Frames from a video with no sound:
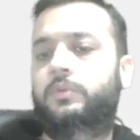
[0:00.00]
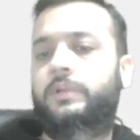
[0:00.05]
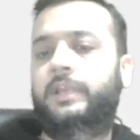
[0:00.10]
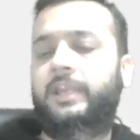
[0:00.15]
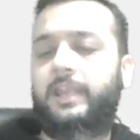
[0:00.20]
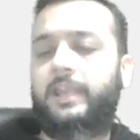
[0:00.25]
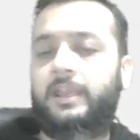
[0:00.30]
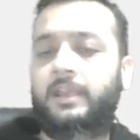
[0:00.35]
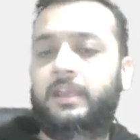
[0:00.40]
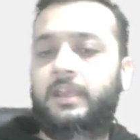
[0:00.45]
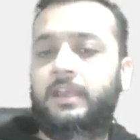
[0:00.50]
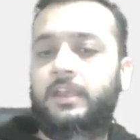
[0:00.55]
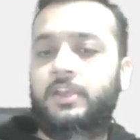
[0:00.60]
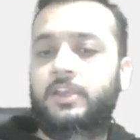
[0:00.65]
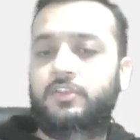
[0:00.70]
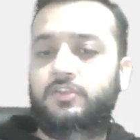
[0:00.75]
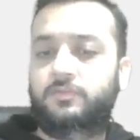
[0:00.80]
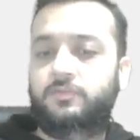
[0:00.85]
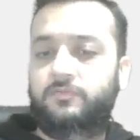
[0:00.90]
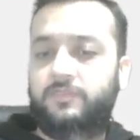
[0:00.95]
Okay.
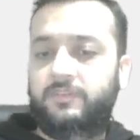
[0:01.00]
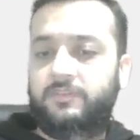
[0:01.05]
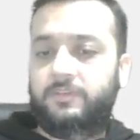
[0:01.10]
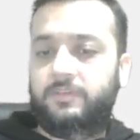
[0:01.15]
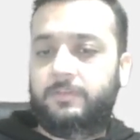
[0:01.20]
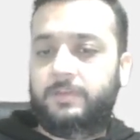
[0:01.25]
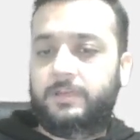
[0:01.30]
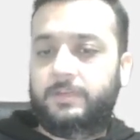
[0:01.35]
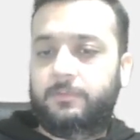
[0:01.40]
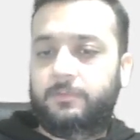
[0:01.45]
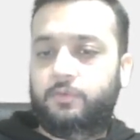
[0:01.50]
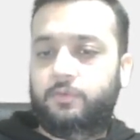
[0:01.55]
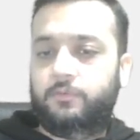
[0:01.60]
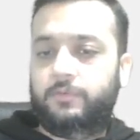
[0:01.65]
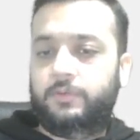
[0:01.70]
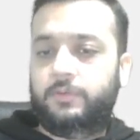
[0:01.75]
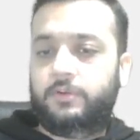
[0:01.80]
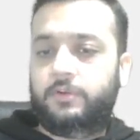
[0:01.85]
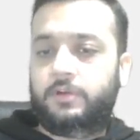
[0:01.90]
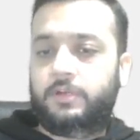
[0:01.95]
So V will become 2
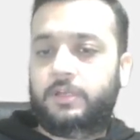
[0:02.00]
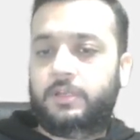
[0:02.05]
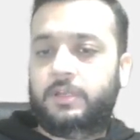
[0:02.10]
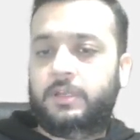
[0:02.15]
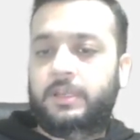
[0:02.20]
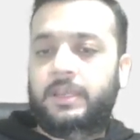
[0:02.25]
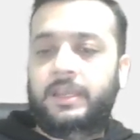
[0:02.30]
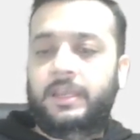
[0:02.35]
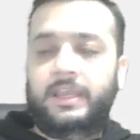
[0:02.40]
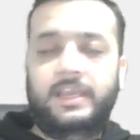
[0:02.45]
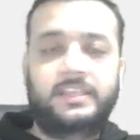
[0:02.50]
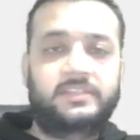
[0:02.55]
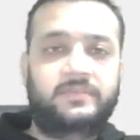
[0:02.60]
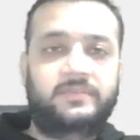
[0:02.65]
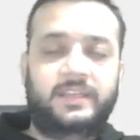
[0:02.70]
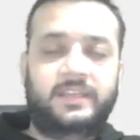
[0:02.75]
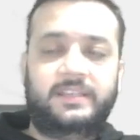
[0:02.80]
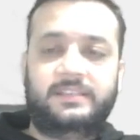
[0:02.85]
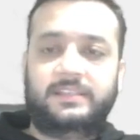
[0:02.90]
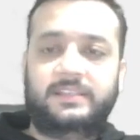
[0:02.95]
V naught. Hence
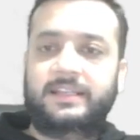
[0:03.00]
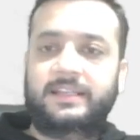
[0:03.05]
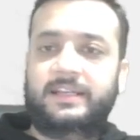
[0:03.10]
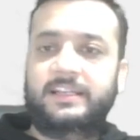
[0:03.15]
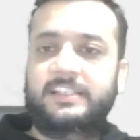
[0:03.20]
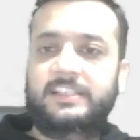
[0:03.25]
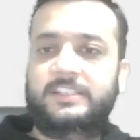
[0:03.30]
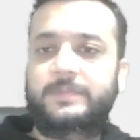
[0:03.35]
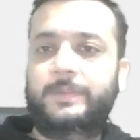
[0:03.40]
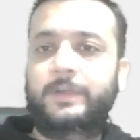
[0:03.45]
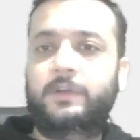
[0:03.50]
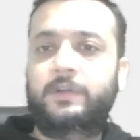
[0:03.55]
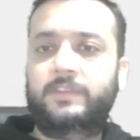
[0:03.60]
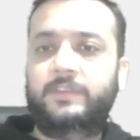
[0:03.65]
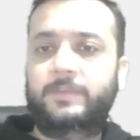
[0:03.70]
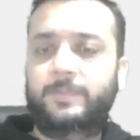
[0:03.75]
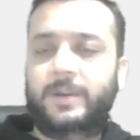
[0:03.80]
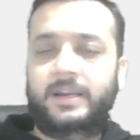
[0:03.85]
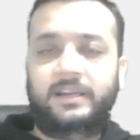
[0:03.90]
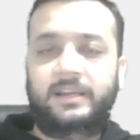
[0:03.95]
we can say that speed of
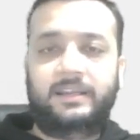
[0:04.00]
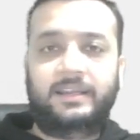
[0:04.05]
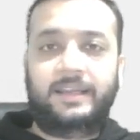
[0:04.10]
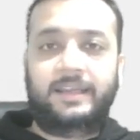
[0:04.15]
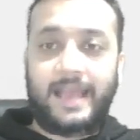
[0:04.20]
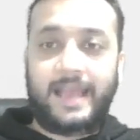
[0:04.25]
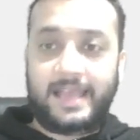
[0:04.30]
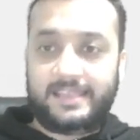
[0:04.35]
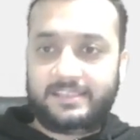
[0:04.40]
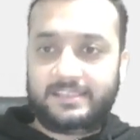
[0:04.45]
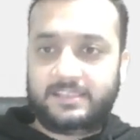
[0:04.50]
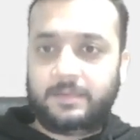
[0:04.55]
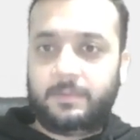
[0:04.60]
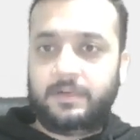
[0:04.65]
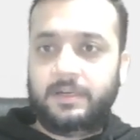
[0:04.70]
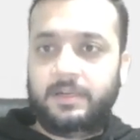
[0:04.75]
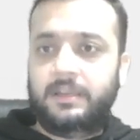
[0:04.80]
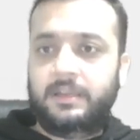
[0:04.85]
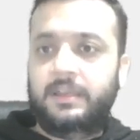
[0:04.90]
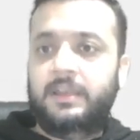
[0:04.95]
the particle has
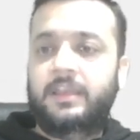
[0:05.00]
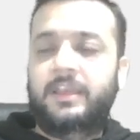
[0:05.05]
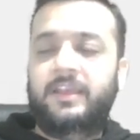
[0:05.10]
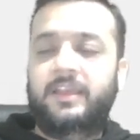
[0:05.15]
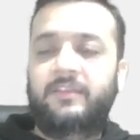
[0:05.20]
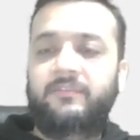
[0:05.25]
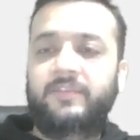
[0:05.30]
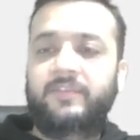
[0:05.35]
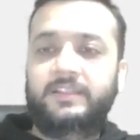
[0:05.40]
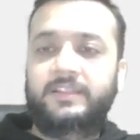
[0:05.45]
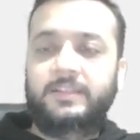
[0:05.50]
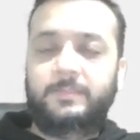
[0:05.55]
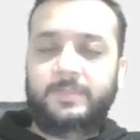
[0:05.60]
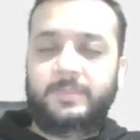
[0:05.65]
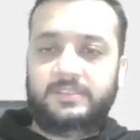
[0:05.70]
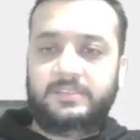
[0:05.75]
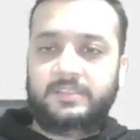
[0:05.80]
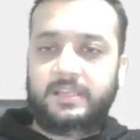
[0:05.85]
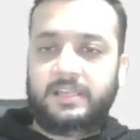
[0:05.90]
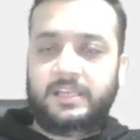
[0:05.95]
doubled when the
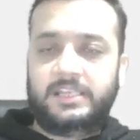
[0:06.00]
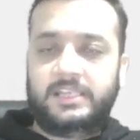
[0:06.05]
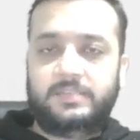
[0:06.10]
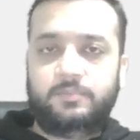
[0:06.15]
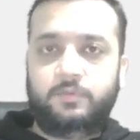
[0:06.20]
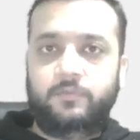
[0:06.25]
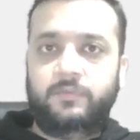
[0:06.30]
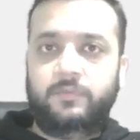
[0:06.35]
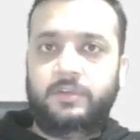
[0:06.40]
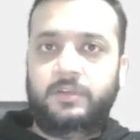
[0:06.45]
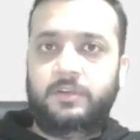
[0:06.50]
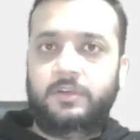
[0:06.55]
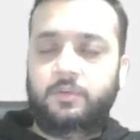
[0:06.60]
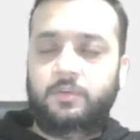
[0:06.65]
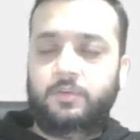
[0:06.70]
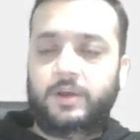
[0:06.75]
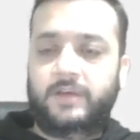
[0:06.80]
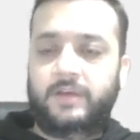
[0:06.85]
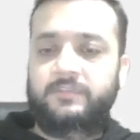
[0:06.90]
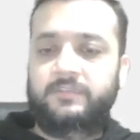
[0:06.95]
piston has moved
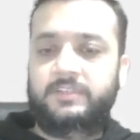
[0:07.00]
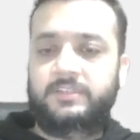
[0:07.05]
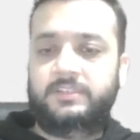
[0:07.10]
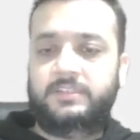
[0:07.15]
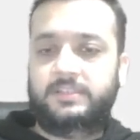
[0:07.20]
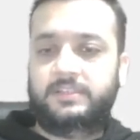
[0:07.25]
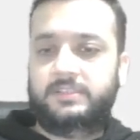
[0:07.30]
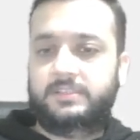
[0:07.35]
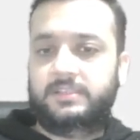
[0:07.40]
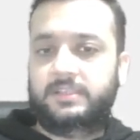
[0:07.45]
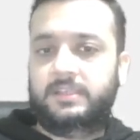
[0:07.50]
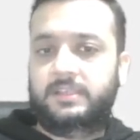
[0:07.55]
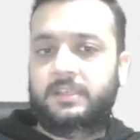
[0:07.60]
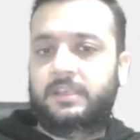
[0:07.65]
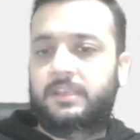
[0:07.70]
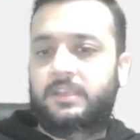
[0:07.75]
to half distance.